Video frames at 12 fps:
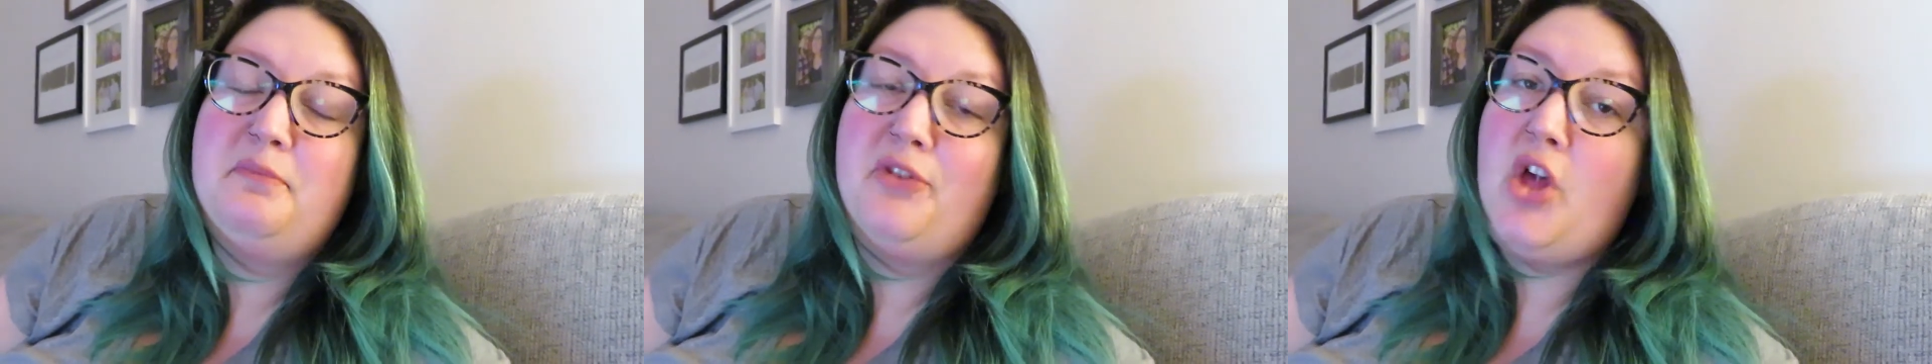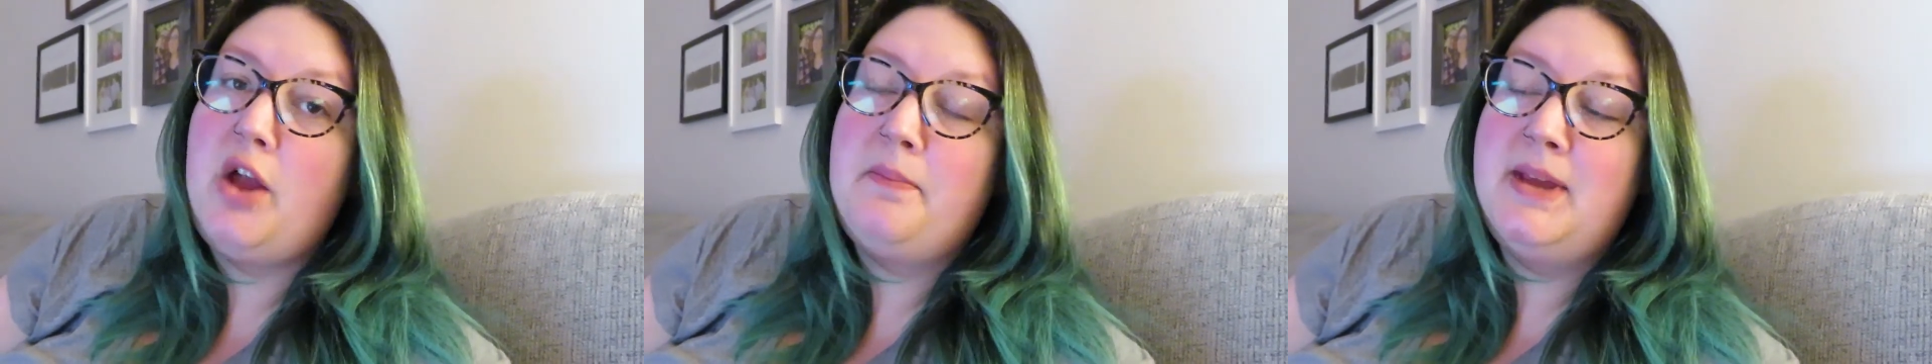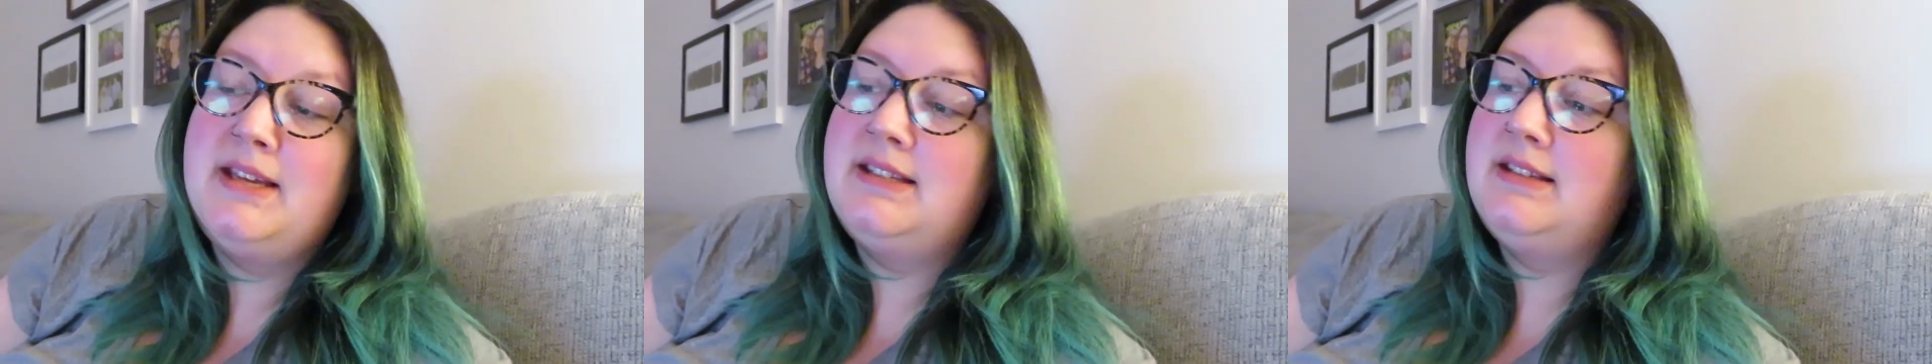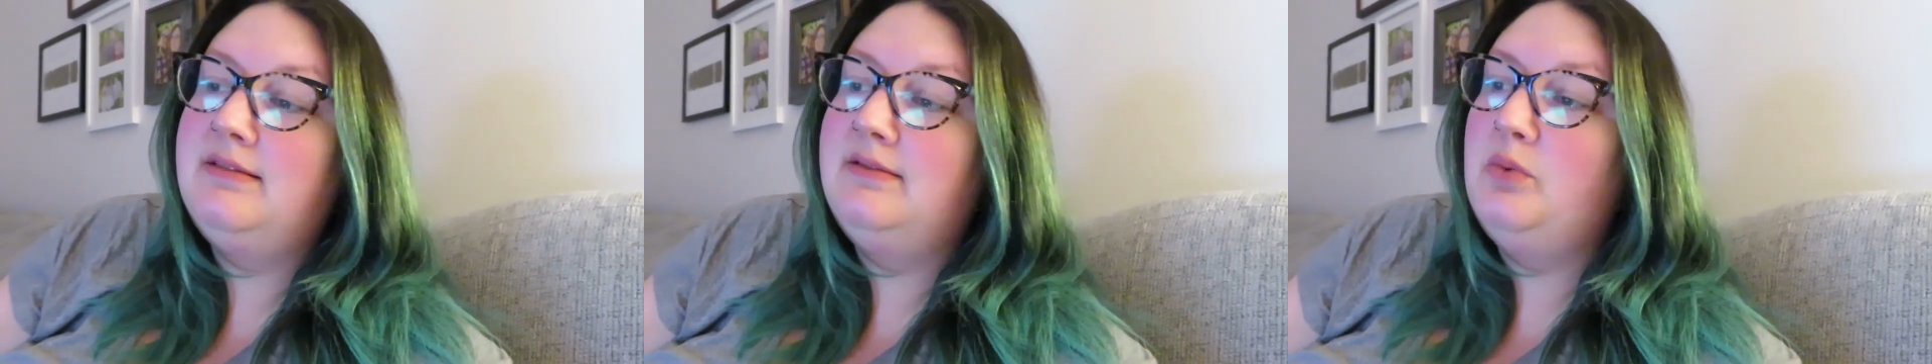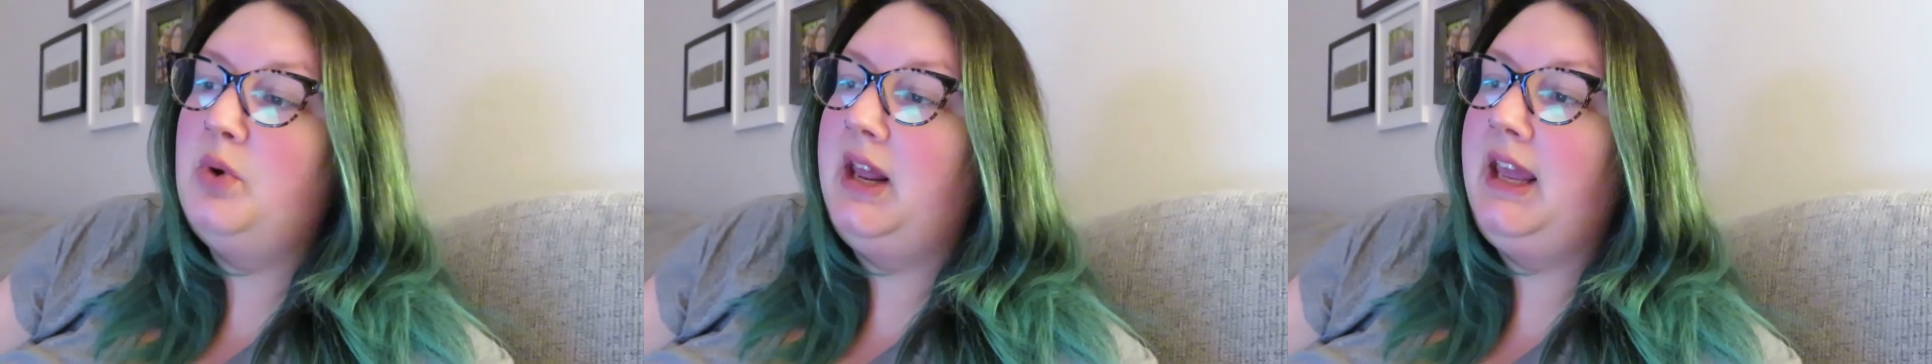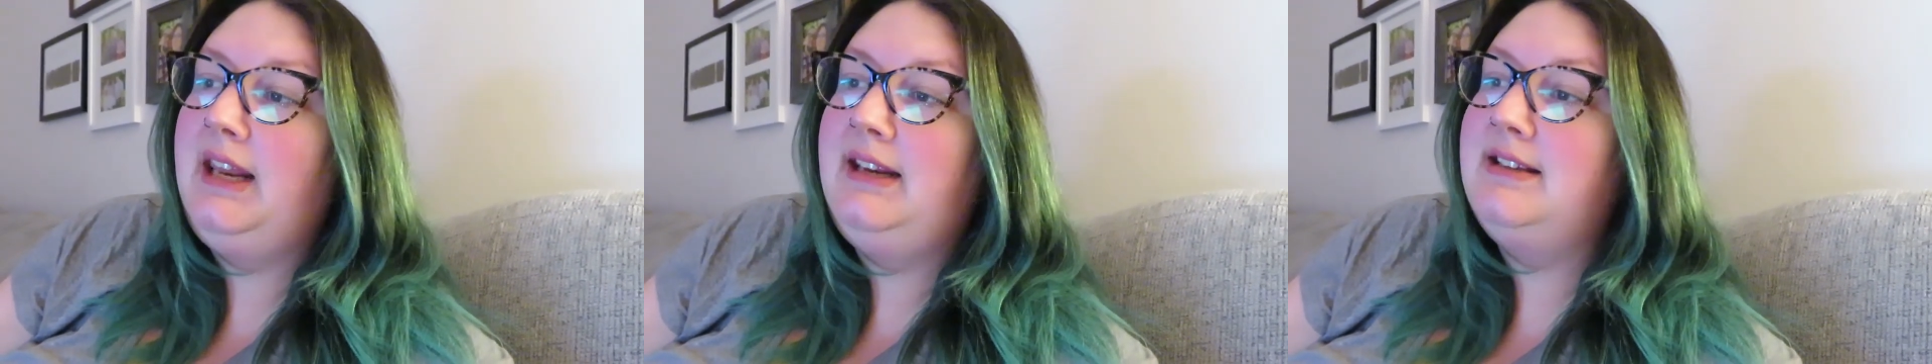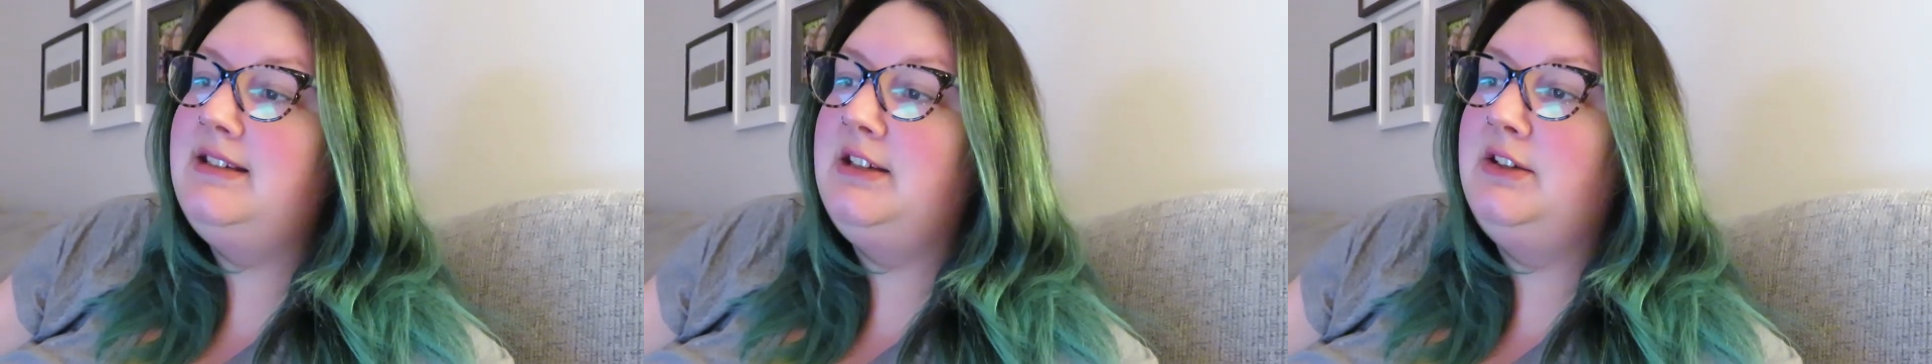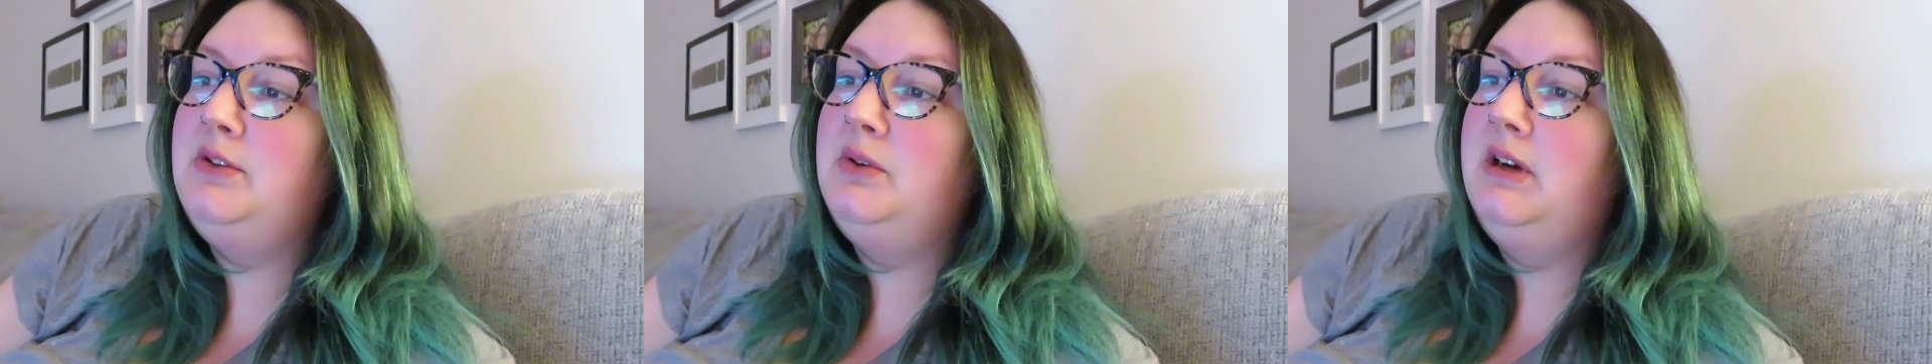Vlogmas, what I need to
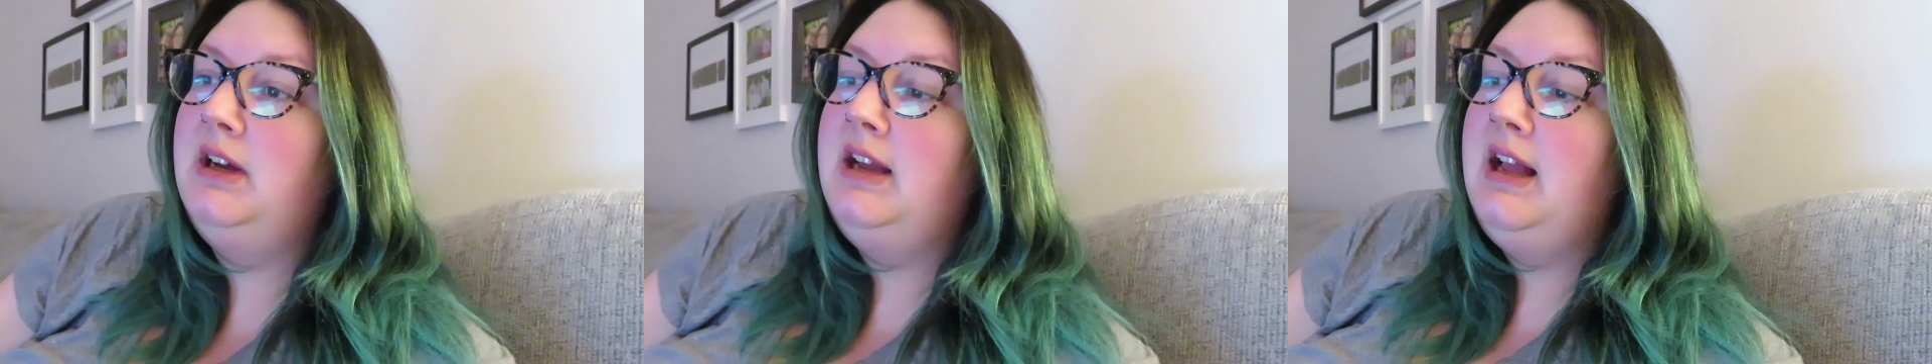do.